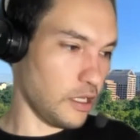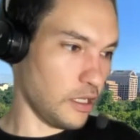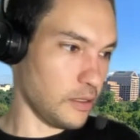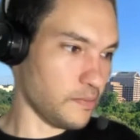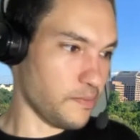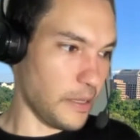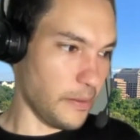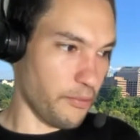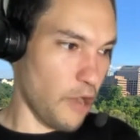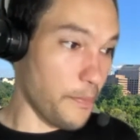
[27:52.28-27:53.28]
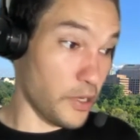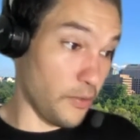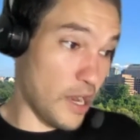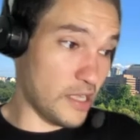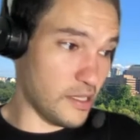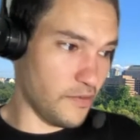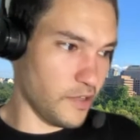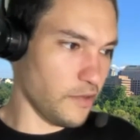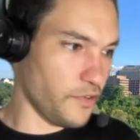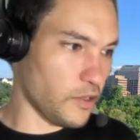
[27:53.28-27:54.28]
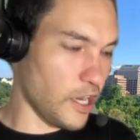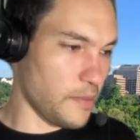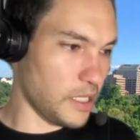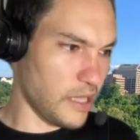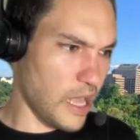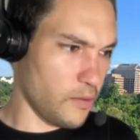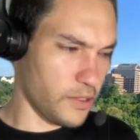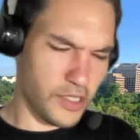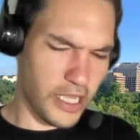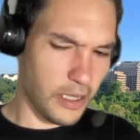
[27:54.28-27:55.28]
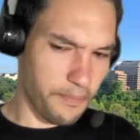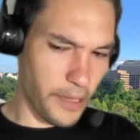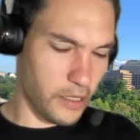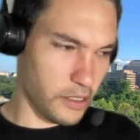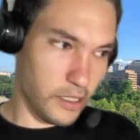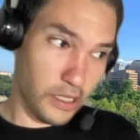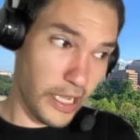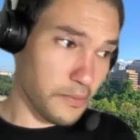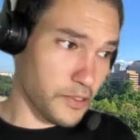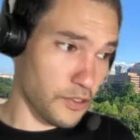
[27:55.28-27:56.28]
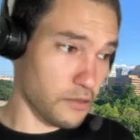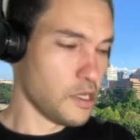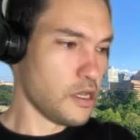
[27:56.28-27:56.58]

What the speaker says: and property rights, even if you care about that, which they apparently claim to.